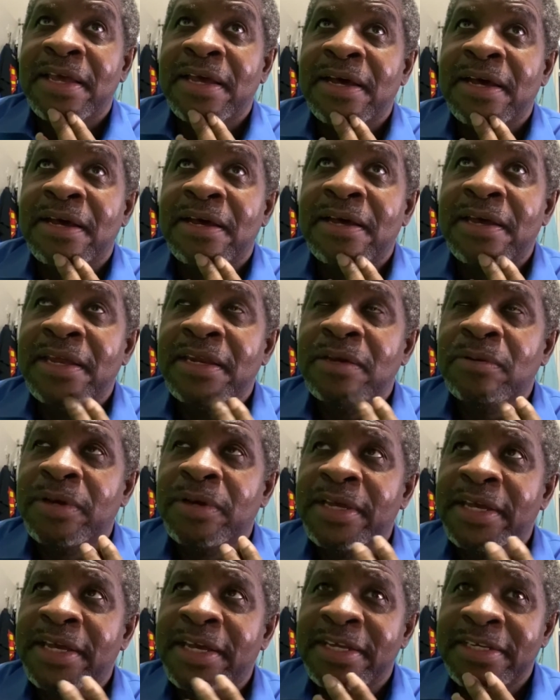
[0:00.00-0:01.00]
Uh,
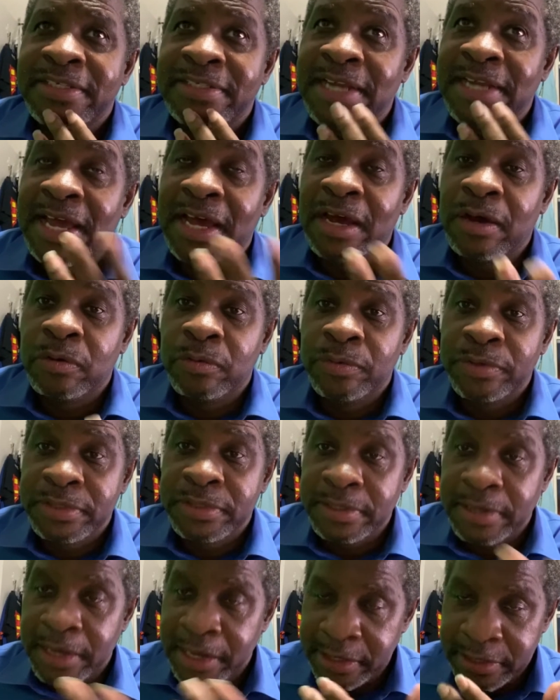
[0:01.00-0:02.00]
anyway, and now
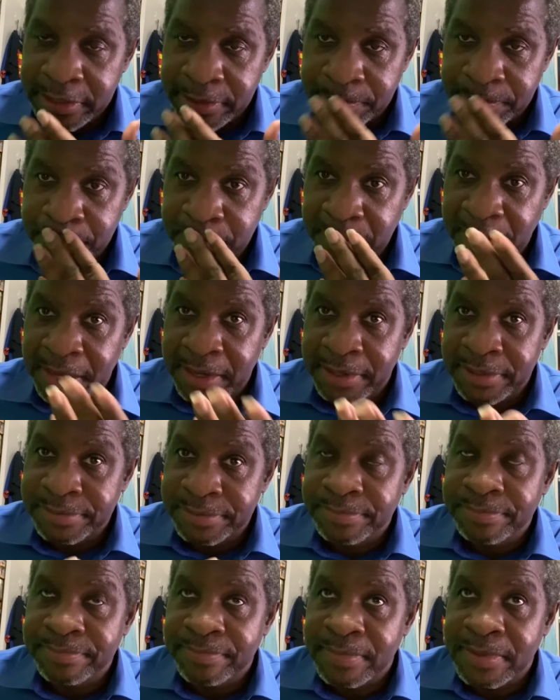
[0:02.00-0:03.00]
Maeve,
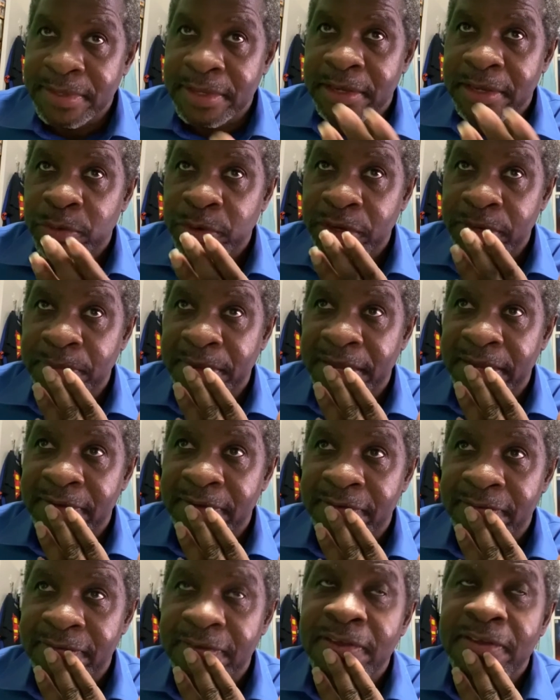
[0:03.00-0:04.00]
Queen
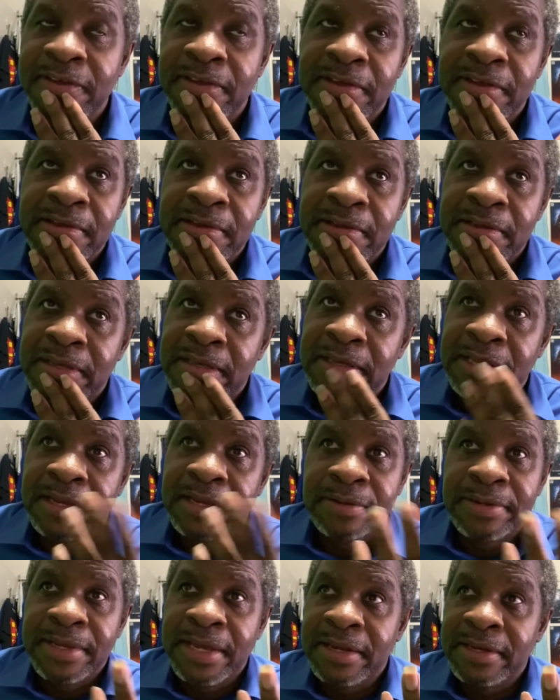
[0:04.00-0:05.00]
Maeve you
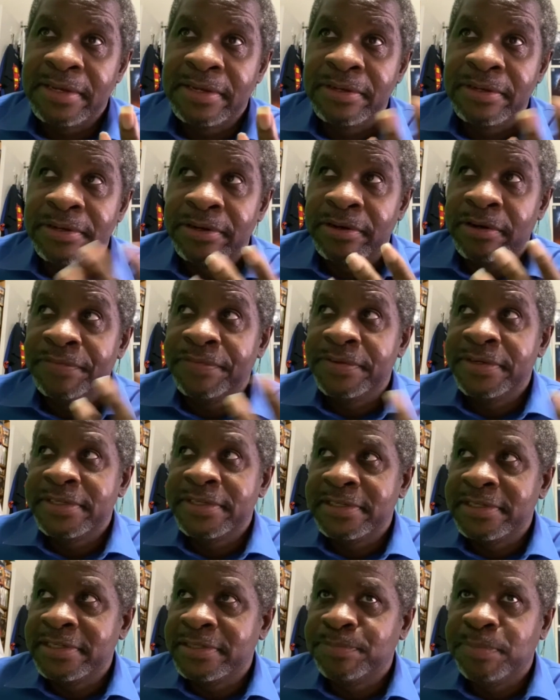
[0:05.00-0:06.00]
know, now that her girlfriend
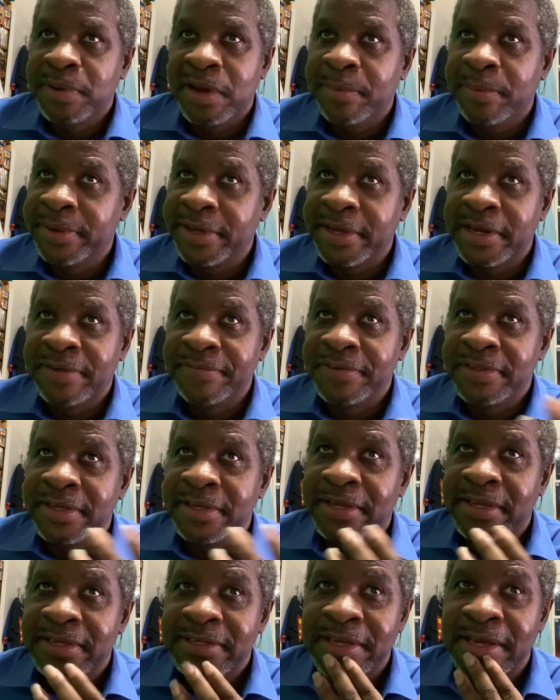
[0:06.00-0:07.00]
is, is, public and
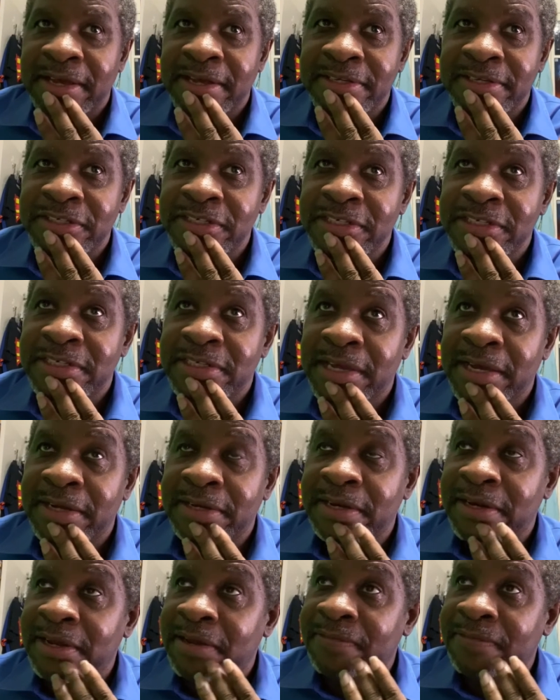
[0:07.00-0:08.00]
everything like that, and she's
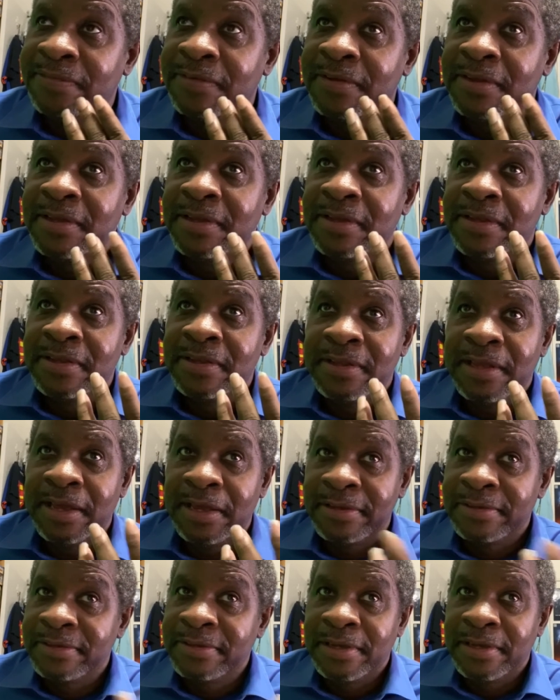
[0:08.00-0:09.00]
scared to death,
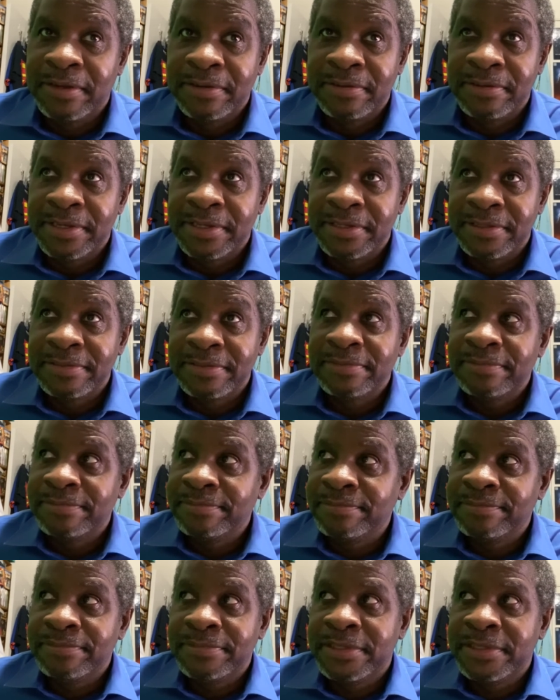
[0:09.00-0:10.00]
and you know
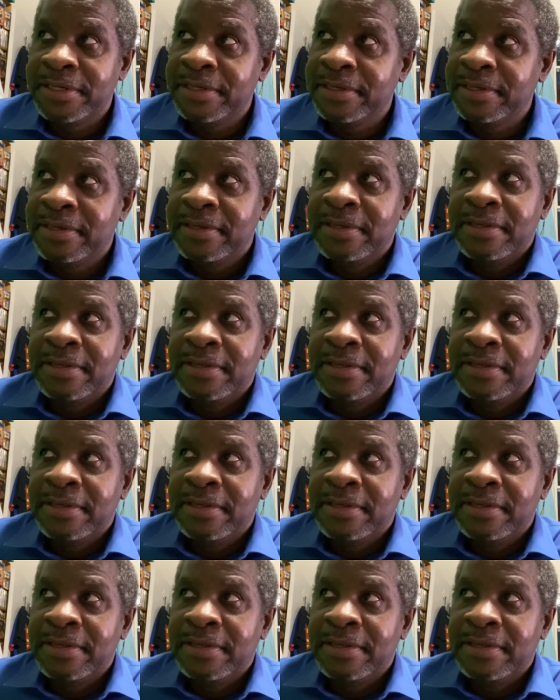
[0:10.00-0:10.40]
that